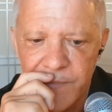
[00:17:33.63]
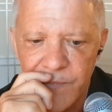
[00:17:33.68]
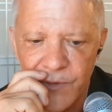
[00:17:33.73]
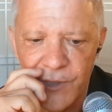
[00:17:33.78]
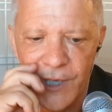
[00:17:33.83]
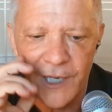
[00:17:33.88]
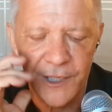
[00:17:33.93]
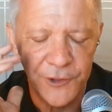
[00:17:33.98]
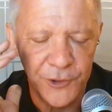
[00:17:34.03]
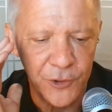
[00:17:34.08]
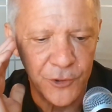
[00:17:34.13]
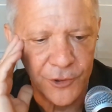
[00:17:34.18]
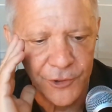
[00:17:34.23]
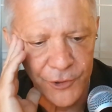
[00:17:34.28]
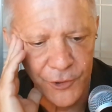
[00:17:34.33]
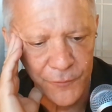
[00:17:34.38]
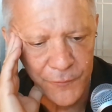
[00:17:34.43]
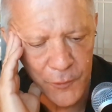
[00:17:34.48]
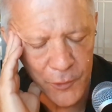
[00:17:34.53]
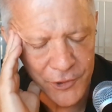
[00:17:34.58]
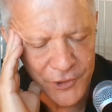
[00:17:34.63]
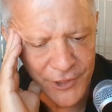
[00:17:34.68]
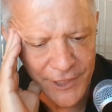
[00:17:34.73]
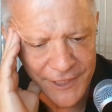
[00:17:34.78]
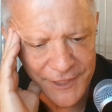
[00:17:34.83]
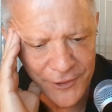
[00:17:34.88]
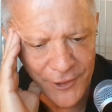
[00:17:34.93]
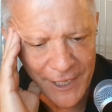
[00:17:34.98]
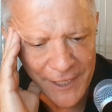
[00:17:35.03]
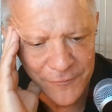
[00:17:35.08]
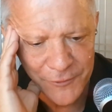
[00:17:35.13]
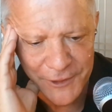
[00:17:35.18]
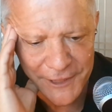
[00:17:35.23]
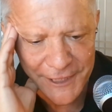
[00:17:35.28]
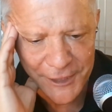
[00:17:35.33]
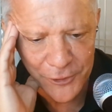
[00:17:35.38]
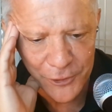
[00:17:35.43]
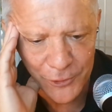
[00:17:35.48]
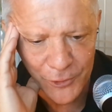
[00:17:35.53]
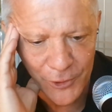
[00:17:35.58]
Yeah, you're fortunate to have a
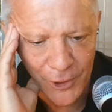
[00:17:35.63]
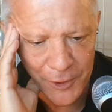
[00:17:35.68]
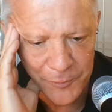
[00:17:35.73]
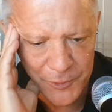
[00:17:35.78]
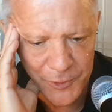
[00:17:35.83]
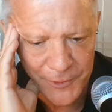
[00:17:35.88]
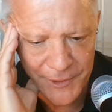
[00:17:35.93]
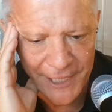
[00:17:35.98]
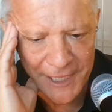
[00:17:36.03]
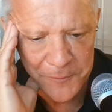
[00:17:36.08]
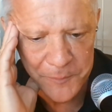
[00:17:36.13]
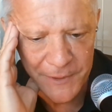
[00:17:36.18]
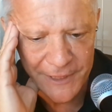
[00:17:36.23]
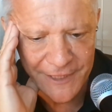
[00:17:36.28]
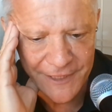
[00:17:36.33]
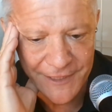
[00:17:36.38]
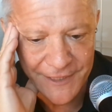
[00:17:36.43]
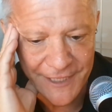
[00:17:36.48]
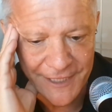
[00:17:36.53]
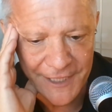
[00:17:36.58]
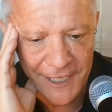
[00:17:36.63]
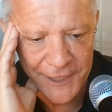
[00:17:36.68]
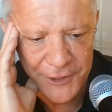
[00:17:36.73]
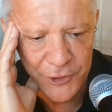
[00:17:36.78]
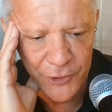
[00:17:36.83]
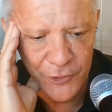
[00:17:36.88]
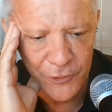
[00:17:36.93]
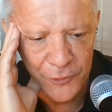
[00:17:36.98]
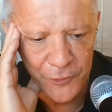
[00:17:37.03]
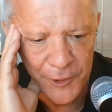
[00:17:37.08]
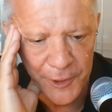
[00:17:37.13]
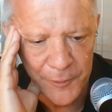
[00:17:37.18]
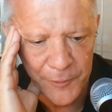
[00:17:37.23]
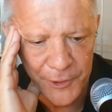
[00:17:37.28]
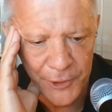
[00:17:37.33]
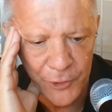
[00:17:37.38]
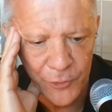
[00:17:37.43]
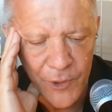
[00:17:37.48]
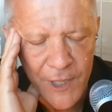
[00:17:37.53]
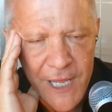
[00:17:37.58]
leader who helps with that, because I do agree with
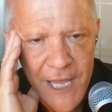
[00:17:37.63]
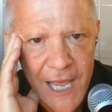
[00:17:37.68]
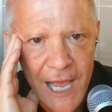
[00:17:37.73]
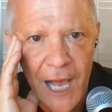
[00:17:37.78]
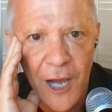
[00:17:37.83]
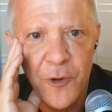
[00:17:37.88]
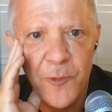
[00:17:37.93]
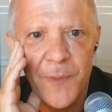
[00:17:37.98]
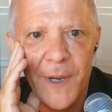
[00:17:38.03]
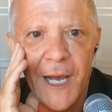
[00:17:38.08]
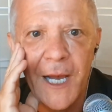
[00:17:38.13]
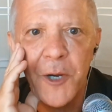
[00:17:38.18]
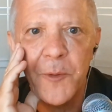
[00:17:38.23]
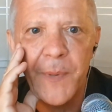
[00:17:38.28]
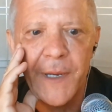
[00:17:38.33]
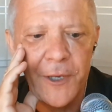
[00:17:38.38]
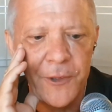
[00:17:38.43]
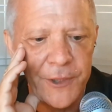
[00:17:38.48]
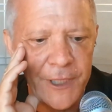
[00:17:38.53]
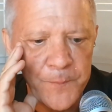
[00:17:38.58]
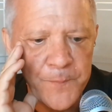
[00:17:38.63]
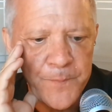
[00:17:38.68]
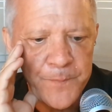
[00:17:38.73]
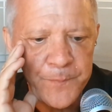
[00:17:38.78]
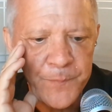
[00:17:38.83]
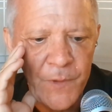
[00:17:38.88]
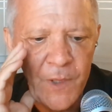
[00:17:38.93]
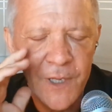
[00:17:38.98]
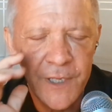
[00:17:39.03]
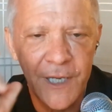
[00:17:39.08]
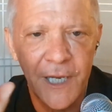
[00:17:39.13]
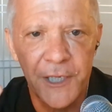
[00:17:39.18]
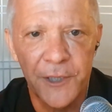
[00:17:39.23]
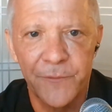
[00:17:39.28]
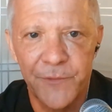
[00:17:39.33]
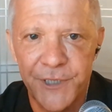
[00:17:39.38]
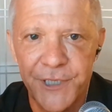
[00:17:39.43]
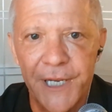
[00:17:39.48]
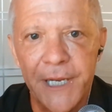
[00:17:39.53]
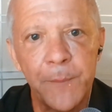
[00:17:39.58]
you. How about kind
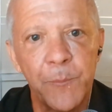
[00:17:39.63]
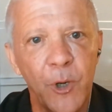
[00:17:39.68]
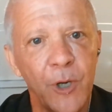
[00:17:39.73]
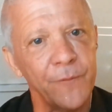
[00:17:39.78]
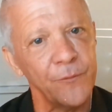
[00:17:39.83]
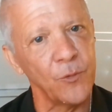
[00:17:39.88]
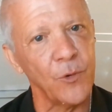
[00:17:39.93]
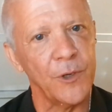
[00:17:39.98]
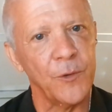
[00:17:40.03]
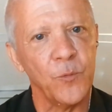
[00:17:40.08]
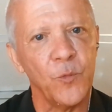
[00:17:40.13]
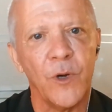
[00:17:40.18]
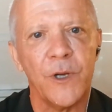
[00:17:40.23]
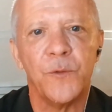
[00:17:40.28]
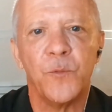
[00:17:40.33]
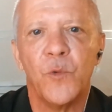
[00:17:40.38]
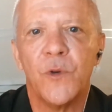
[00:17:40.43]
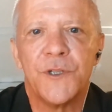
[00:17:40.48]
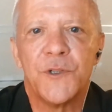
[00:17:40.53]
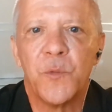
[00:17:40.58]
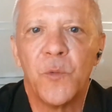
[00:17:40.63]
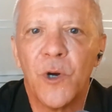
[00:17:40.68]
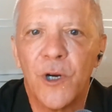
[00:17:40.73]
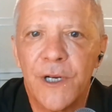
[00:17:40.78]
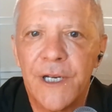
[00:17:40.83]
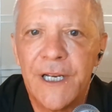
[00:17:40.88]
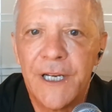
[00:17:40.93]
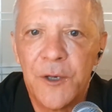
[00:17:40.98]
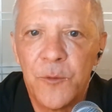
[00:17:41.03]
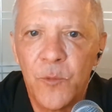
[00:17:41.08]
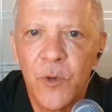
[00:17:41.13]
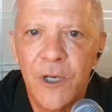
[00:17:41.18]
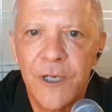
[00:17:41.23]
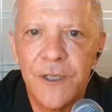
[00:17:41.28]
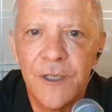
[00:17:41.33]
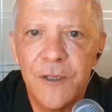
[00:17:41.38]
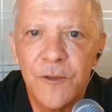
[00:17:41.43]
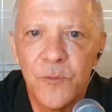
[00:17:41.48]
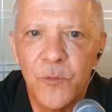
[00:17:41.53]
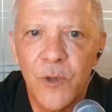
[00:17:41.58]
of same of what's working?
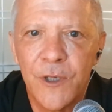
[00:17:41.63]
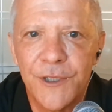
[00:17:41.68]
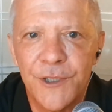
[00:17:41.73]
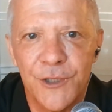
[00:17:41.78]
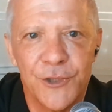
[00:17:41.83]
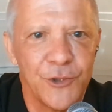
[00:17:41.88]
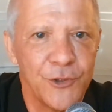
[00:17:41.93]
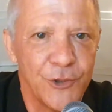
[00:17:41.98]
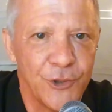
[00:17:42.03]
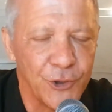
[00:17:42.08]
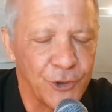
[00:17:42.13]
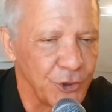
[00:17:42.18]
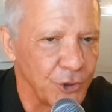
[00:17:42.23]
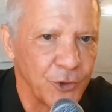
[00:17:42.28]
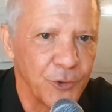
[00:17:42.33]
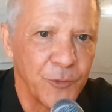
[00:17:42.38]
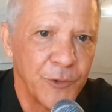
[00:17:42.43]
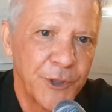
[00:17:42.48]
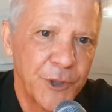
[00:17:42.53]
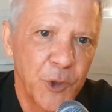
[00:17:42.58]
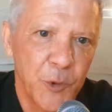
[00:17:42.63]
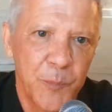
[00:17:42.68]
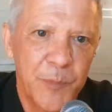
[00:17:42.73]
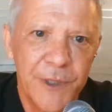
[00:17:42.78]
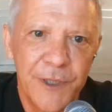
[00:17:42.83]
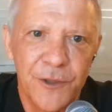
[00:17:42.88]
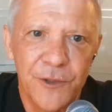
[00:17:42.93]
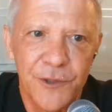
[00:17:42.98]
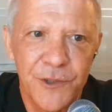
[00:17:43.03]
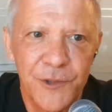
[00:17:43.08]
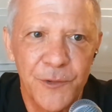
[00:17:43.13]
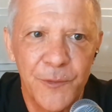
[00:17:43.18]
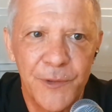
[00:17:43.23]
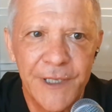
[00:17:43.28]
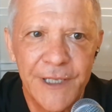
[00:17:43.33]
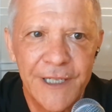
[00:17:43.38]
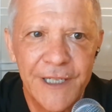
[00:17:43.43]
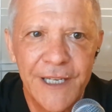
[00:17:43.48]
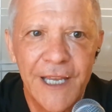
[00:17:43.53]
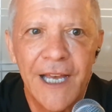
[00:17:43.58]
What do you and your peers you
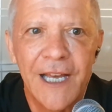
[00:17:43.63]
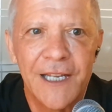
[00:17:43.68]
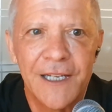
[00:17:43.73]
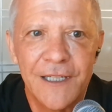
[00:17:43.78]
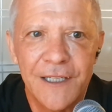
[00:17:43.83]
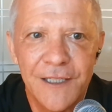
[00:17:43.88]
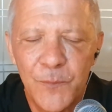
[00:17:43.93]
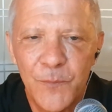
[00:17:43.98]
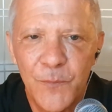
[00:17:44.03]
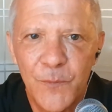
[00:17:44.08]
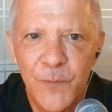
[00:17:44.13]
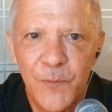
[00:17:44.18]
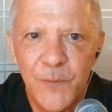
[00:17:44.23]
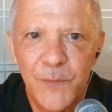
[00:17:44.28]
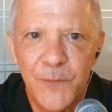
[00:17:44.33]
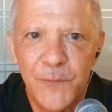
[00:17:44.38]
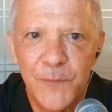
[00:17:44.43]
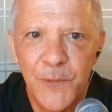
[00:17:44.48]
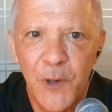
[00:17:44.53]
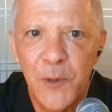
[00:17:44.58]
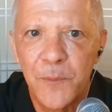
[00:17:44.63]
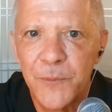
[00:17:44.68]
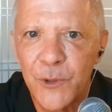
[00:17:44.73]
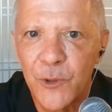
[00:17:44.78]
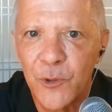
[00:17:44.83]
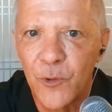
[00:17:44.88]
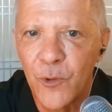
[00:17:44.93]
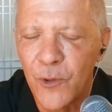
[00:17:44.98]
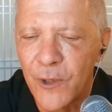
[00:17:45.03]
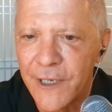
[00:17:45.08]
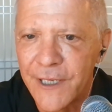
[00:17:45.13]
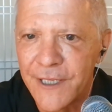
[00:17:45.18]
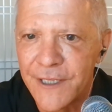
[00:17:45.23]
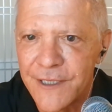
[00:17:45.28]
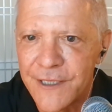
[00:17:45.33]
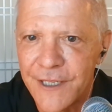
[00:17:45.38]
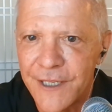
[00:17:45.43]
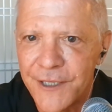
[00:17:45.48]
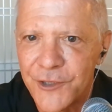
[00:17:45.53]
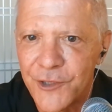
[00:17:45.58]
think got from your
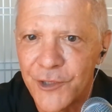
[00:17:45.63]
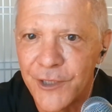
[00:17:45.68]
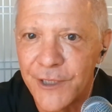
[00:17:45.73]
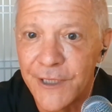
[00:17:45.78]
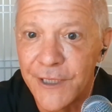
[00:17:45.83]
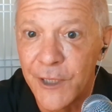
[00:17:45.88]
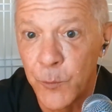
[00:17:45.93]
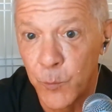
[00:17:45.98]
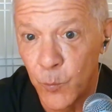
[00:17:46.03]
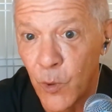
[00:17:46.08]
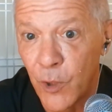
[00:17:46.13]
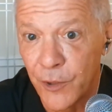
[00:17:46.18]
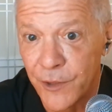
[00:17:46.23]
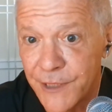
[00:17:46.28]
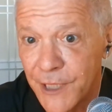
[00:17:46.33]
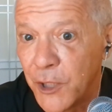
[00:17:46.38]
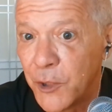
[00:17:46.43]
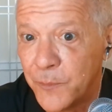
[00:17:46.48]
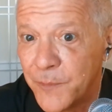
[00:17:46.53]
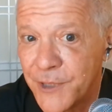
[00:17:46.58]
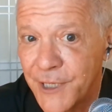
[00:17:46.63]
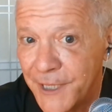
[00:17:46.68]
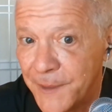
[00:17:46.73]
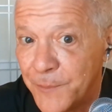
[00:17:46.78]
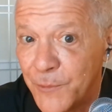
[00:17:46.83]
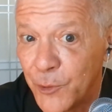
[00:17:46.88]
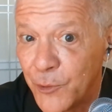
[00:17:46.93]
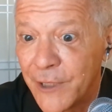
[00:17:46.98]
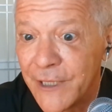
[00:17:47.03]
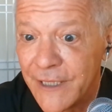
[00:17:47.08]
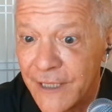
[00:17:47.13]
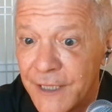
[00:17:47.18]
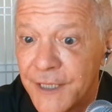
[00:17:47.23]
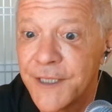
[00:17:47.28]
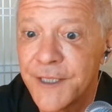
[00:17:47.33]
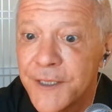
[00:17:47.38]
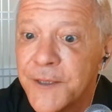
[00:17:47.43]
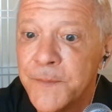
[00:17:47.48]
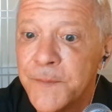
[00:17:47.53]
organization that works, helps keep doing this?